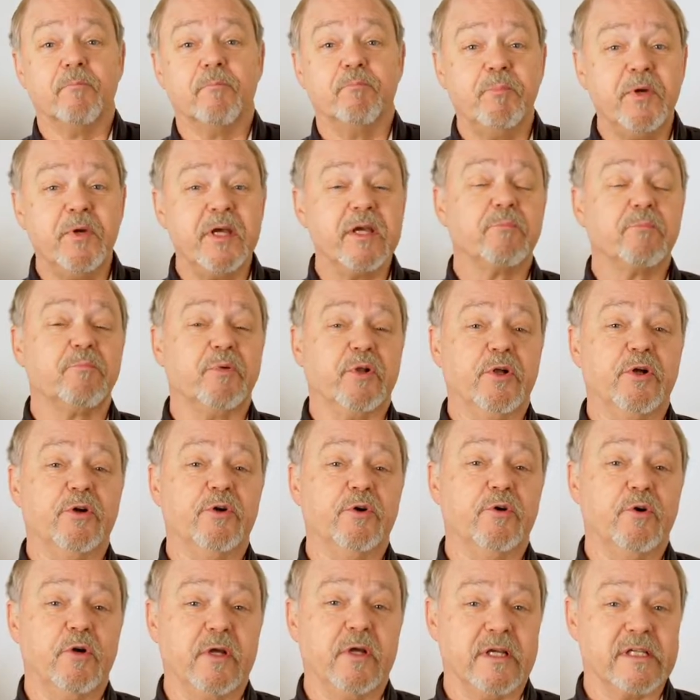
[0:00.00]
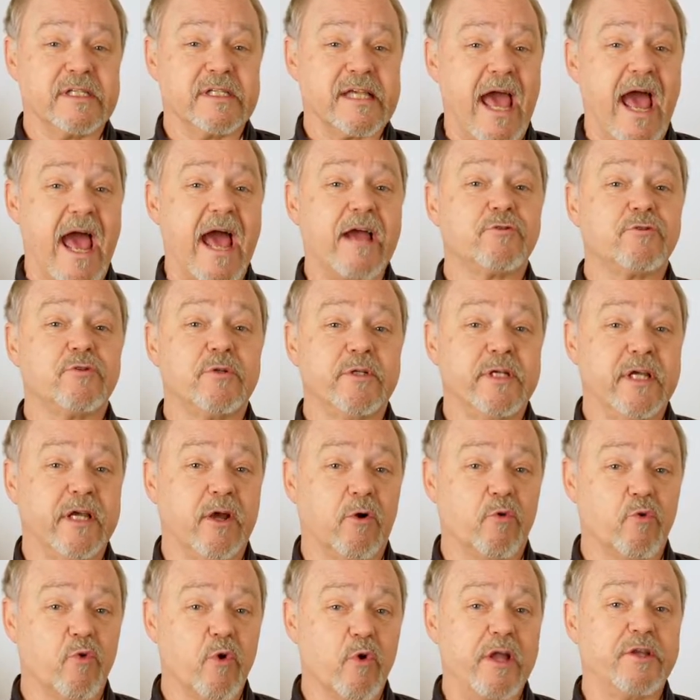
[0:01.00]
Big Blue is actually
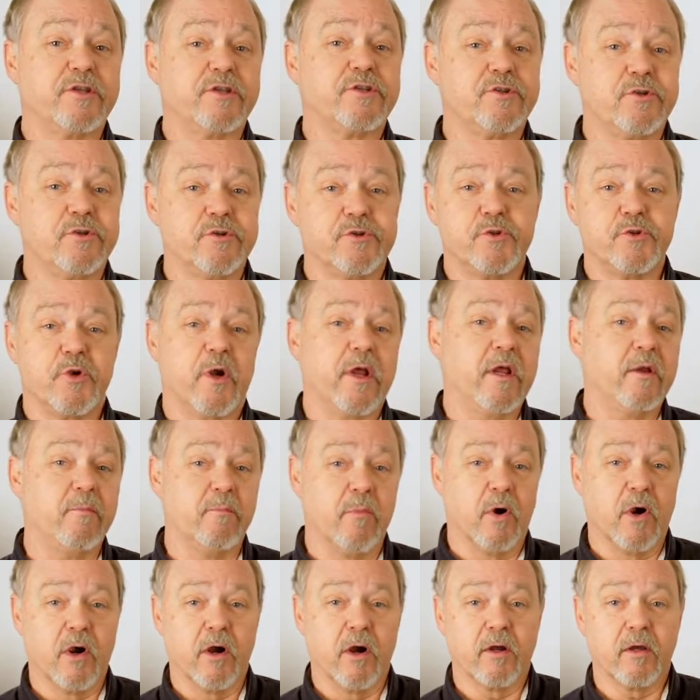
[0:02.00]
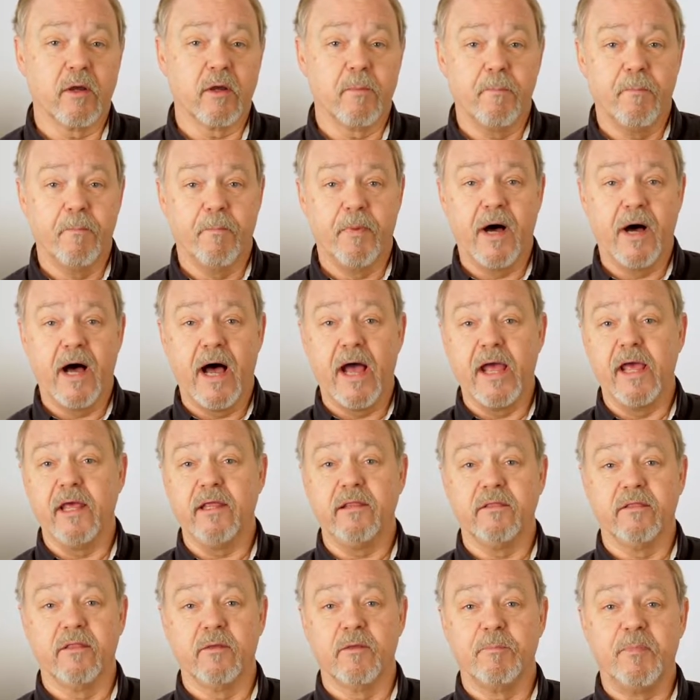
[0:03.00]
a registered trademark
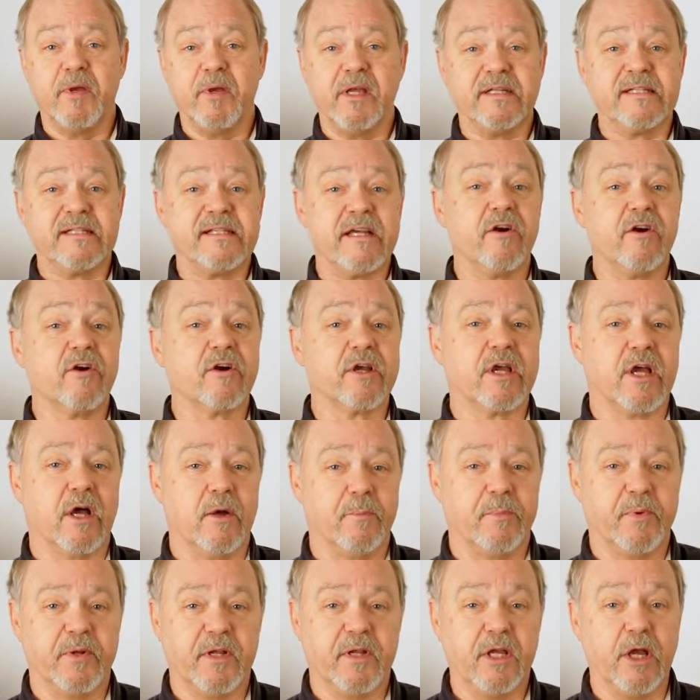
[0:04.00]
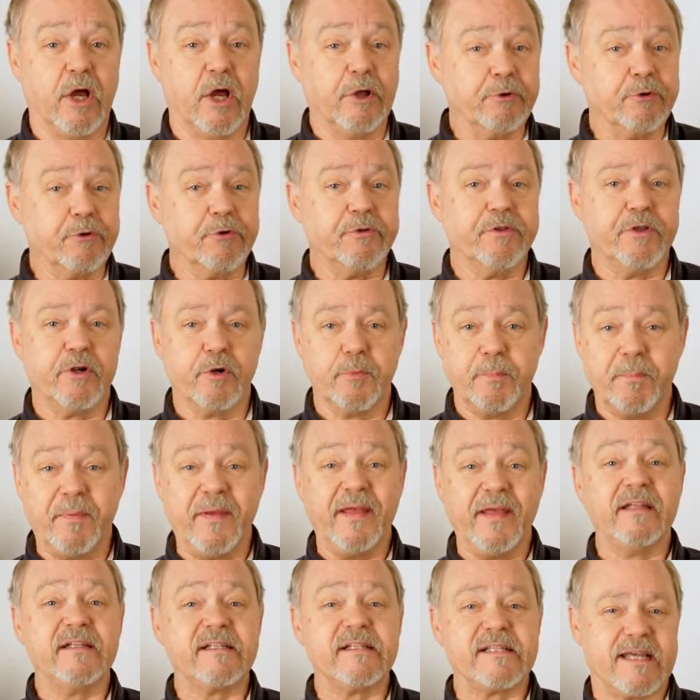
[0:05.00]
by the Pentair company under their
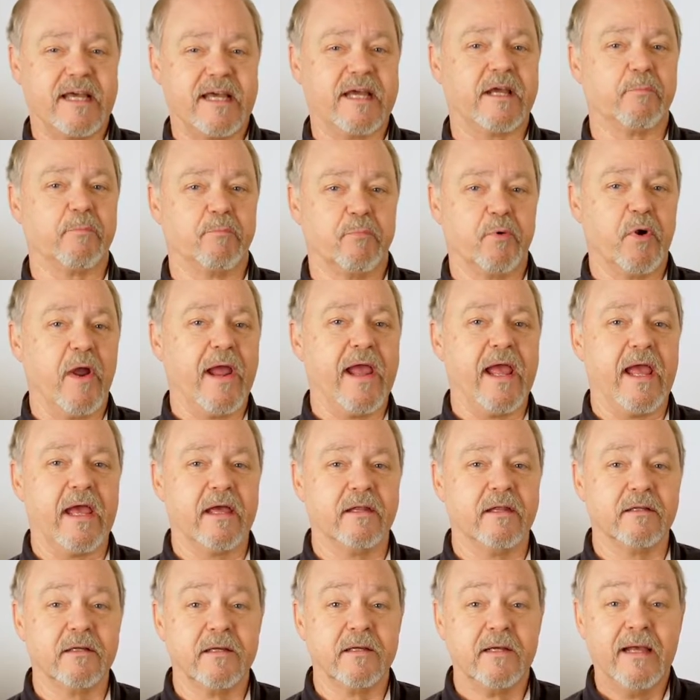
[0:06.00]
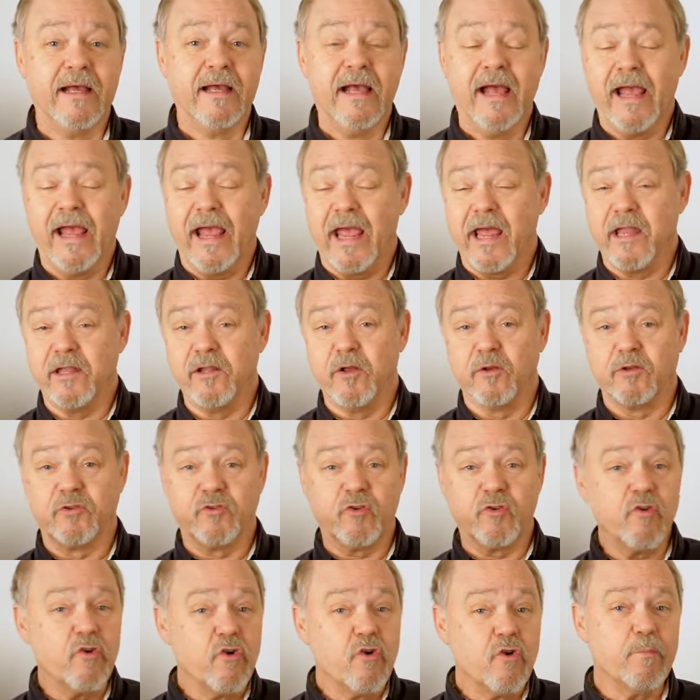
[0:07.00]
Pentek brand. And the
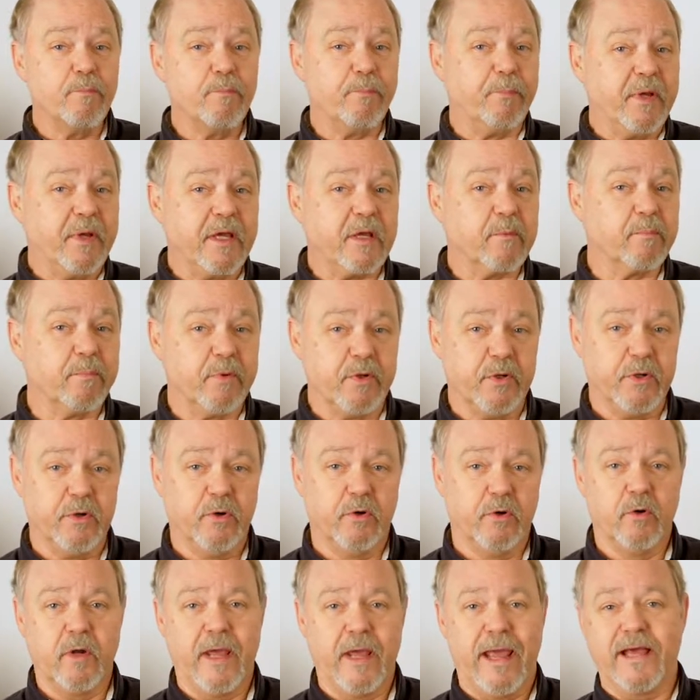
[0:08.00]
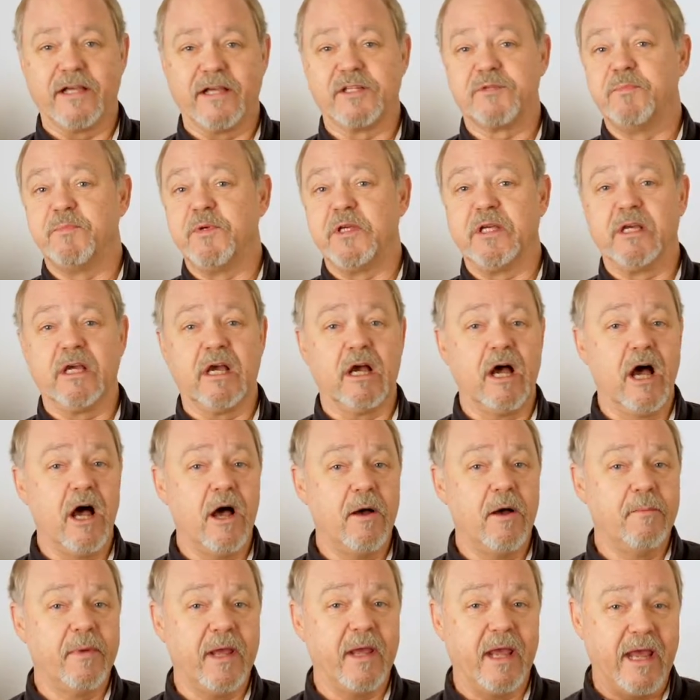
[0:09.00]
term Big Blue has
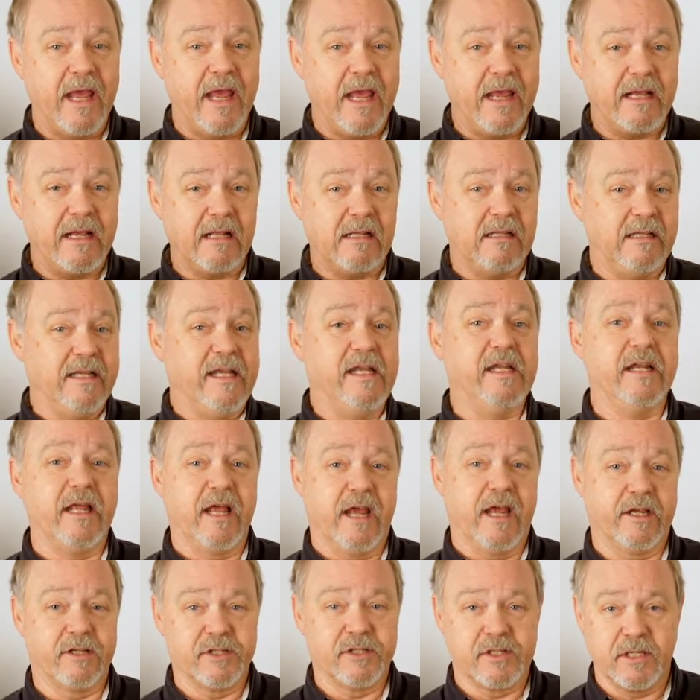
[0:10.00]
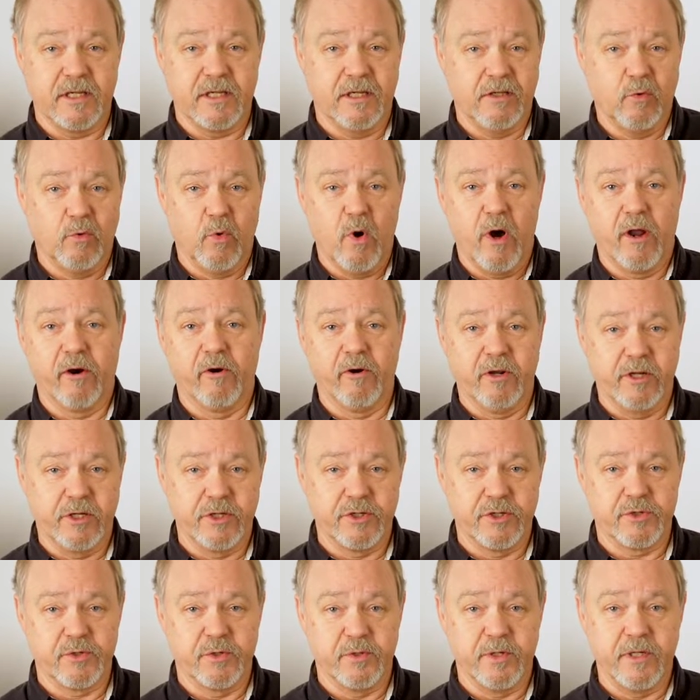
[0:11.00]
become a Kleenex in the water
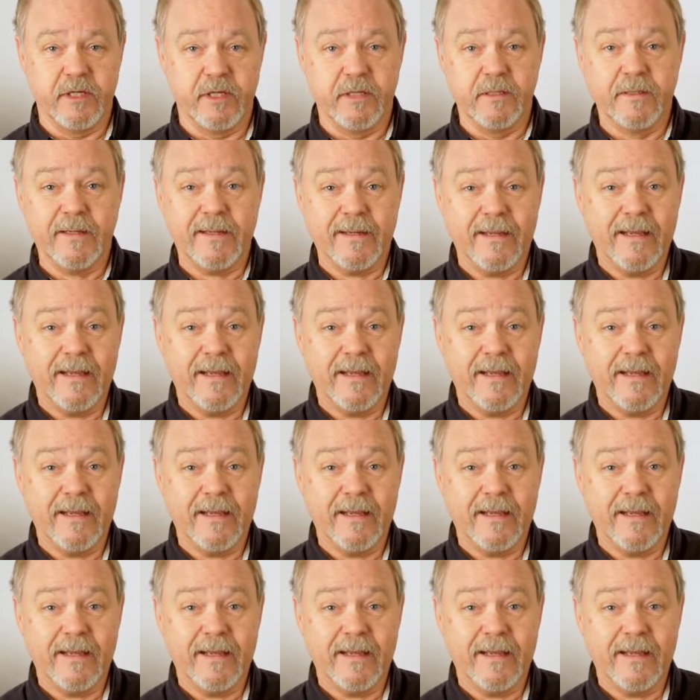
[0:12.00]
industry.